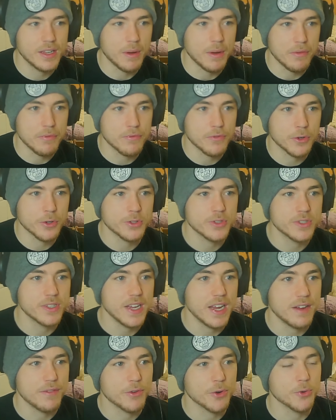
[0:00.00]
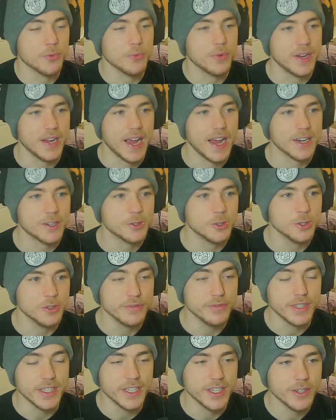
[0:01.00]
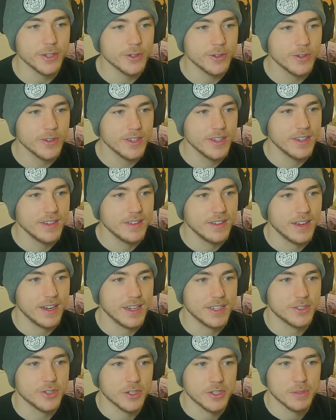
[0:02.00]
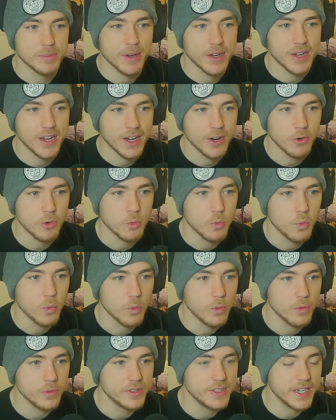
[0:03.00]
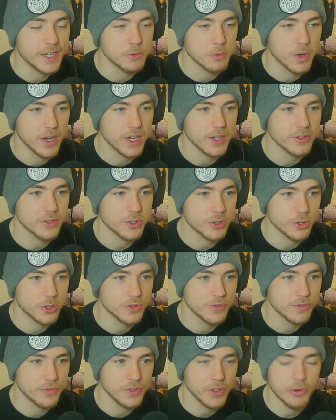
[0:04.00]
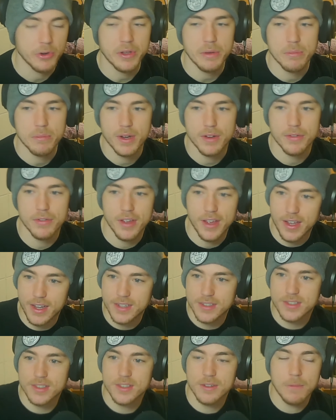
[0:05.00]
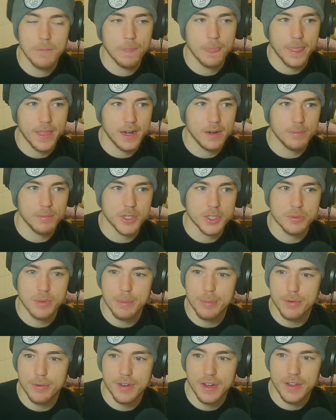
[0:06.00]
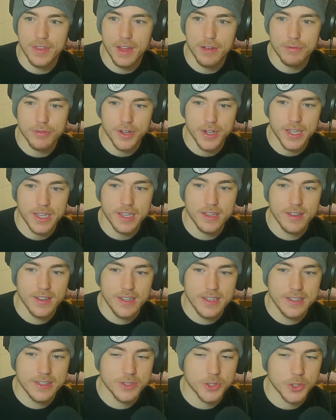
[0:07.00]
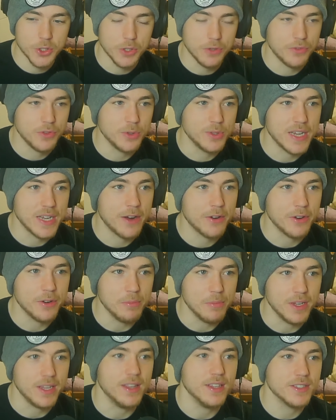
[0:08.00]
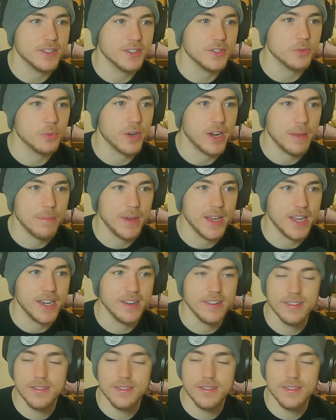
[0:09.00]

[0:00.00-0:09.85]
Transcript: my first ever reaction video, I talked about how dead whales are just floating buffets, and a bunch of people found that funny. So if you doubted me, this is what I meant.